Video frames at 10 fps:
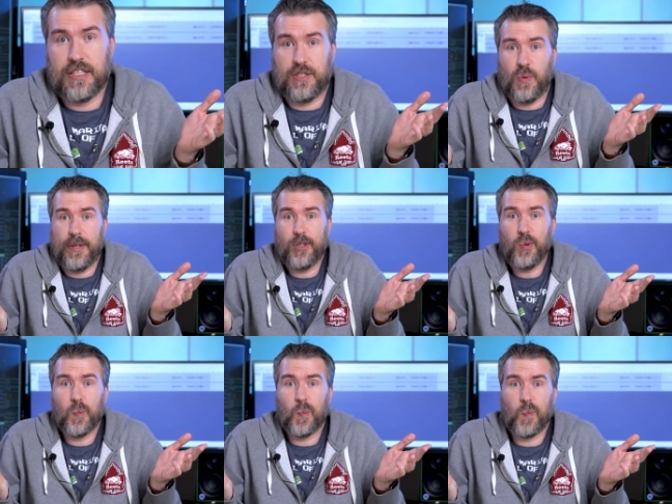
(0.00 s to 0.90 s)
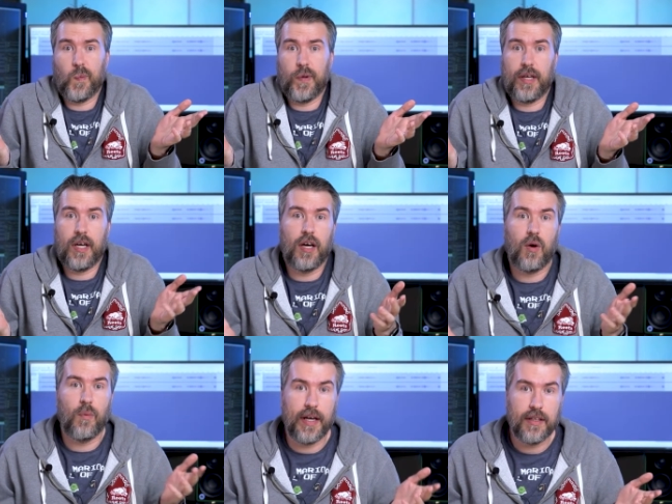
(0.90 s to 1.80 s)
So what do?
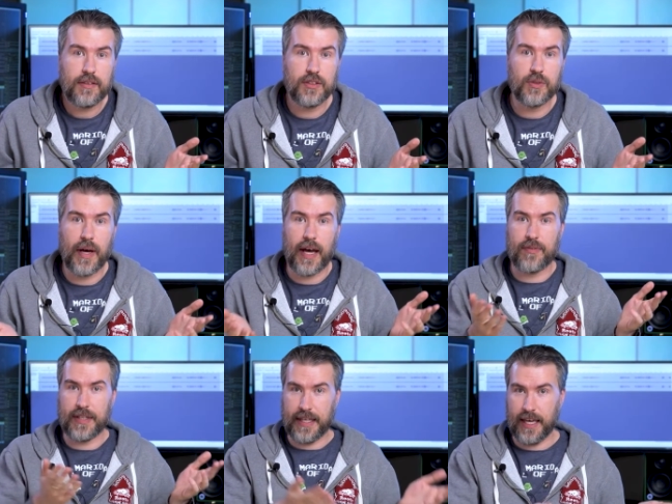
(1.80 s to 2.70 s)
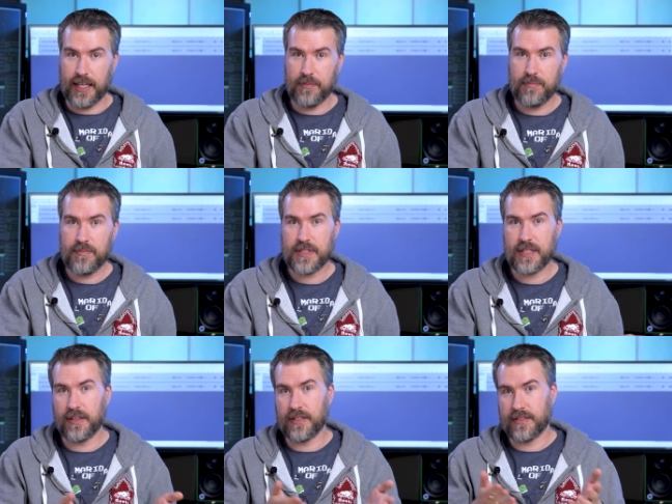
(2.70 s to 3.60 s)
Well, you have the
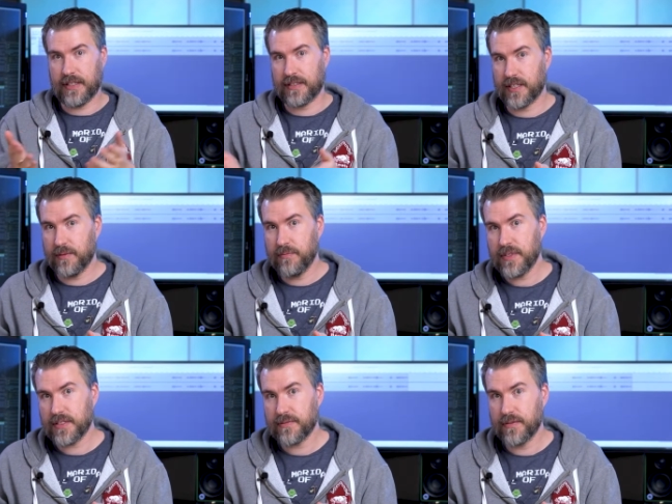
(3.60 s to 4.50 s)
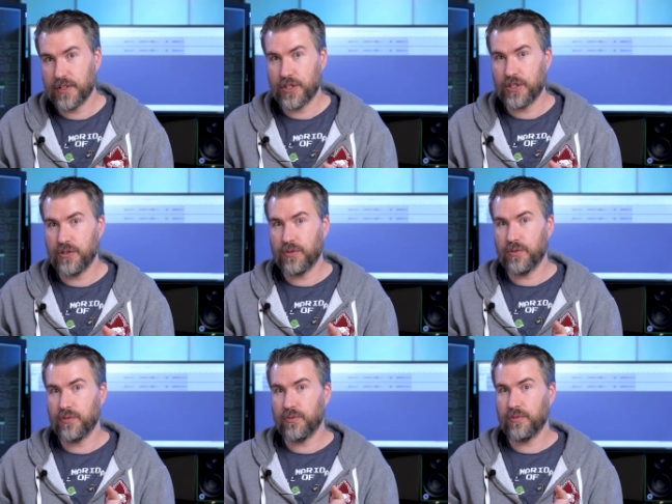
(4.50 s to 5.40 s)
games and the systems. Do
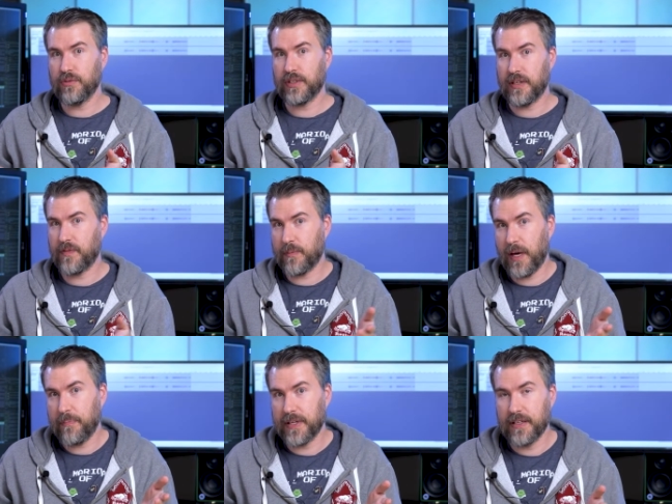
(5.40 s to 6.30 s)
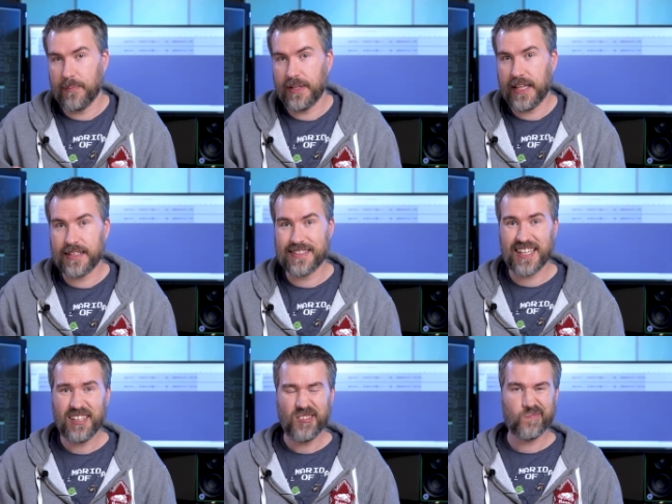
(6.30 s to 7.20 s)
you give them up and emulate
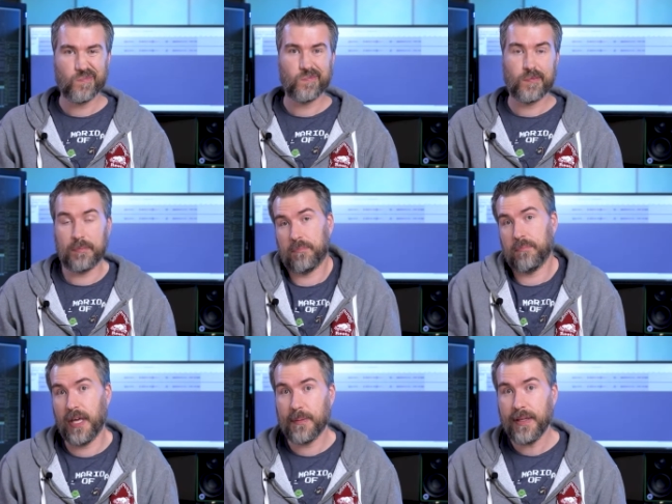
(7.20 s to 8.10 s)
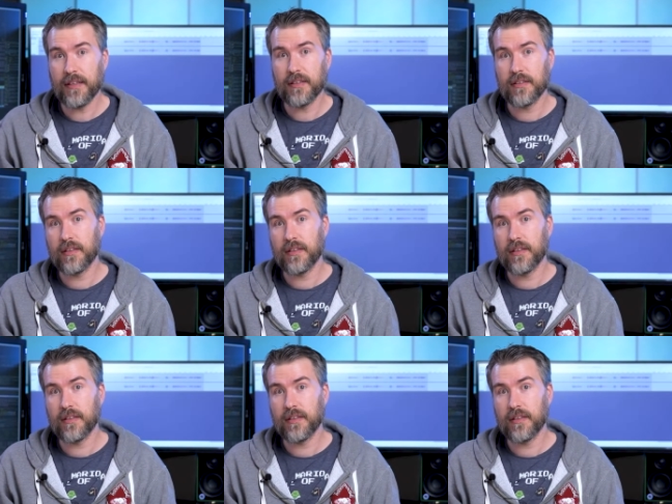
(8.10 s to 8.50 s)
instead? Maybe.